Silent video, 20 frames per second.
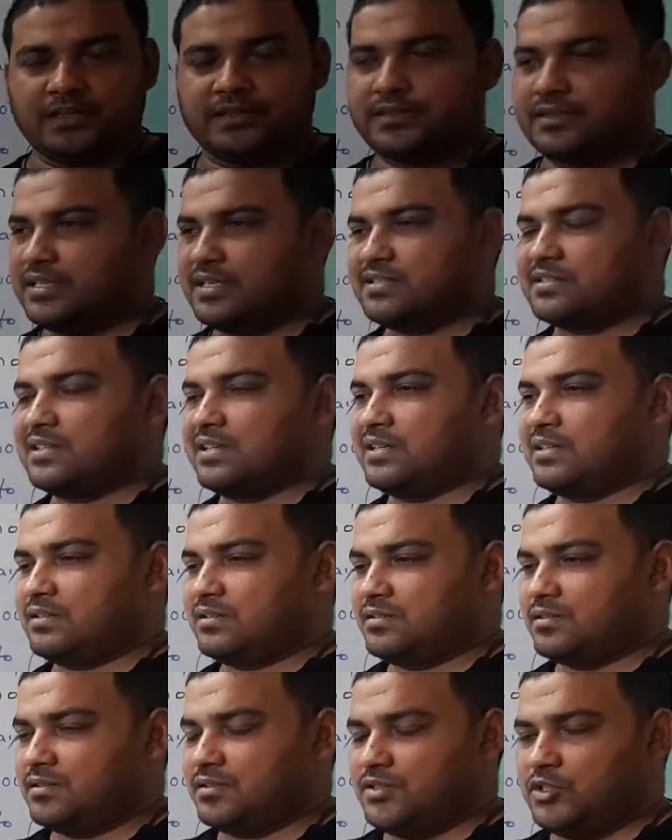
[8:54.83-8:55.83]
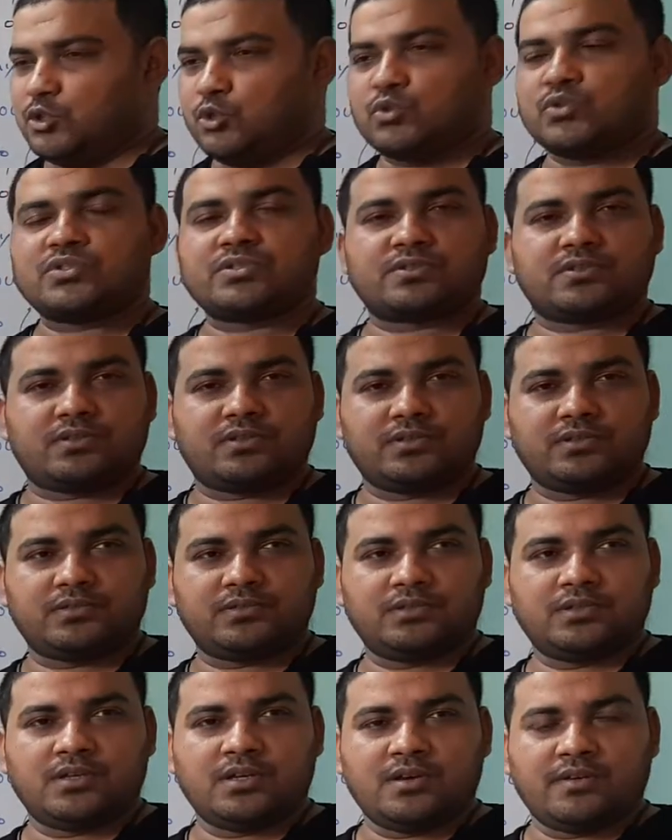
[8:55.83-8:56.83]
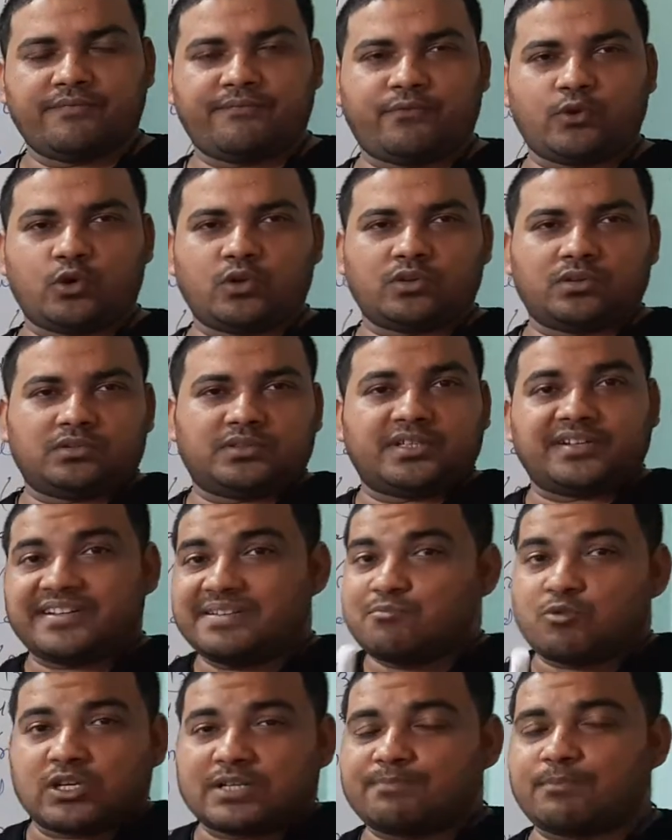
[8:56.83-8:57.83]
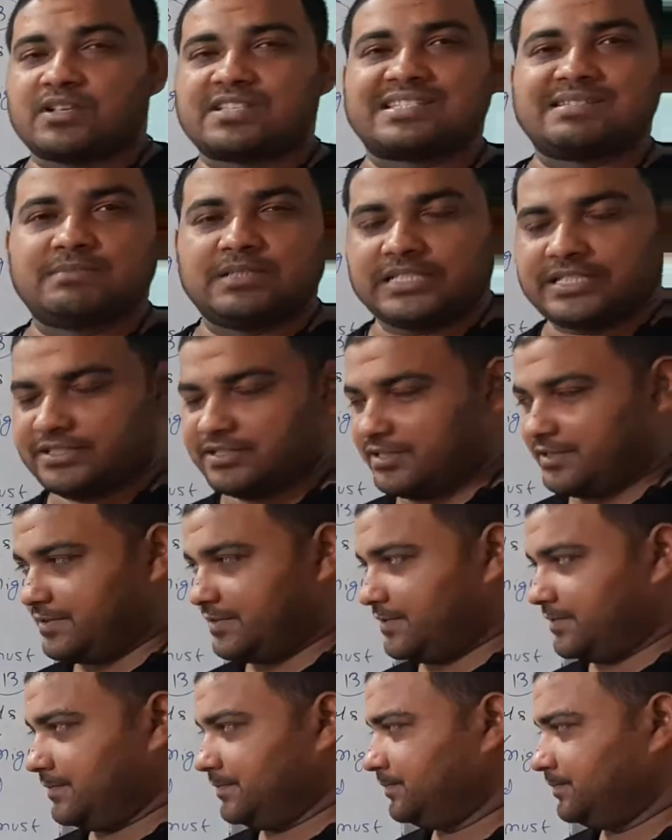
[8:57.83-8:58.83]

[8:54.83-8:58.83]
these are used for the remote possibilities.